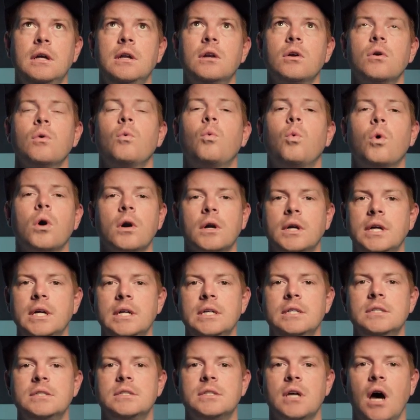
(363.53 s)
inner
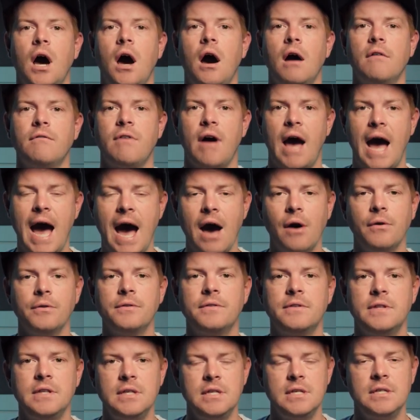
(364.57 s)
workings of how
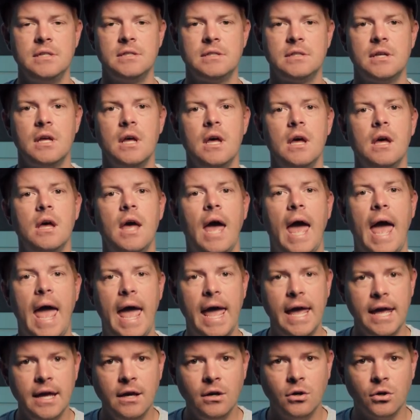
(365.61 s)
these
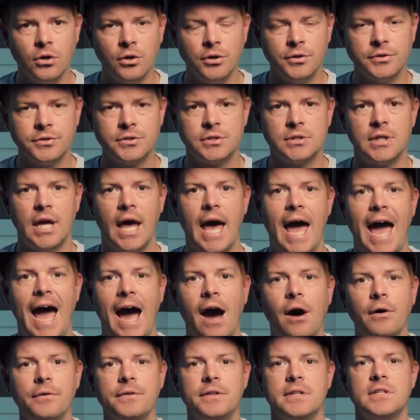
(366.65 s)
angles,
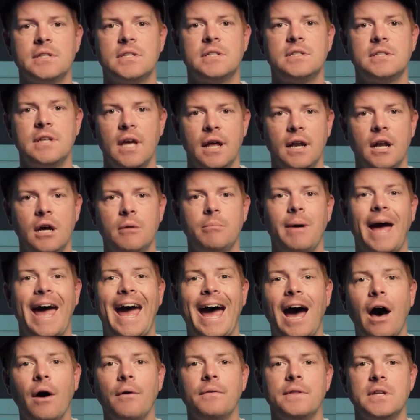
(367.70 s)
how this setup,
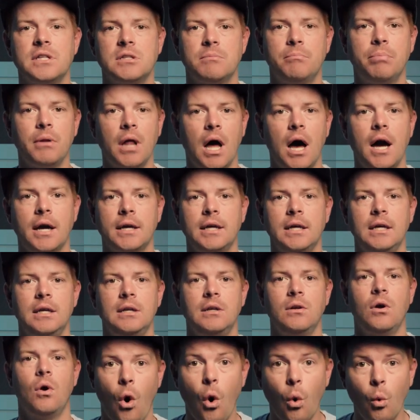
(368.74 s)
how this
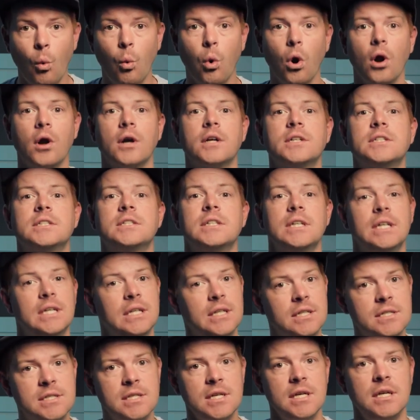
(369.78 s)
blocking works in
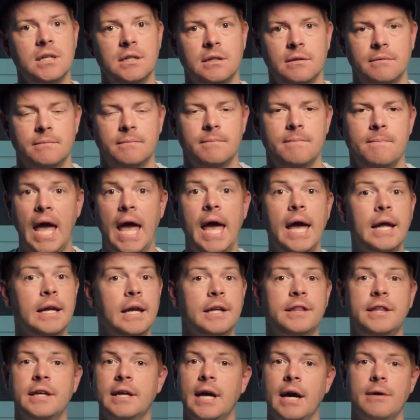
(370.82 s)
a scene. And
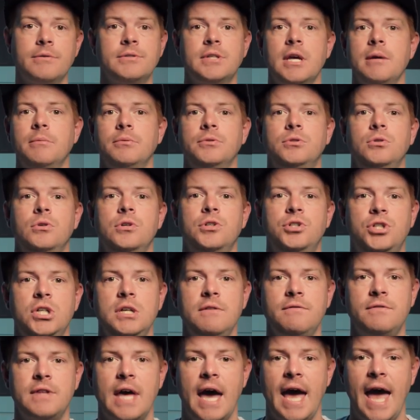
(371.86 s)
I think I was able to
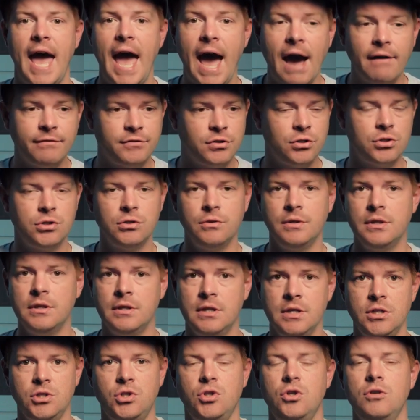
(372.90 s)
achieve that. After doing
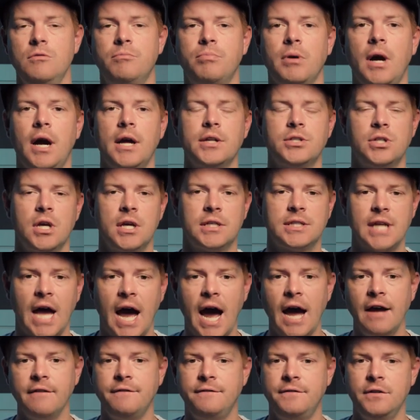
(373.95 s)
these two projects,
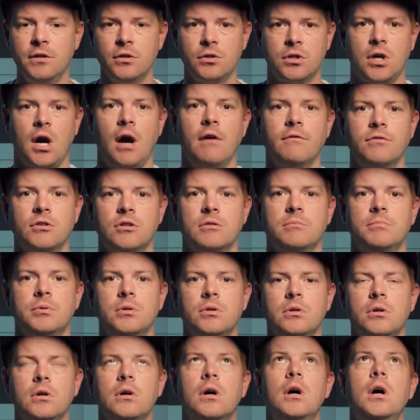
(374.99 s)
I feel
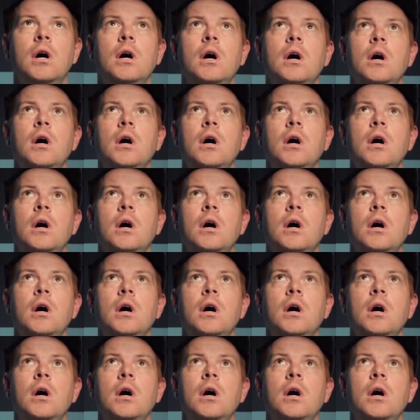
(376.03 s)
comfortable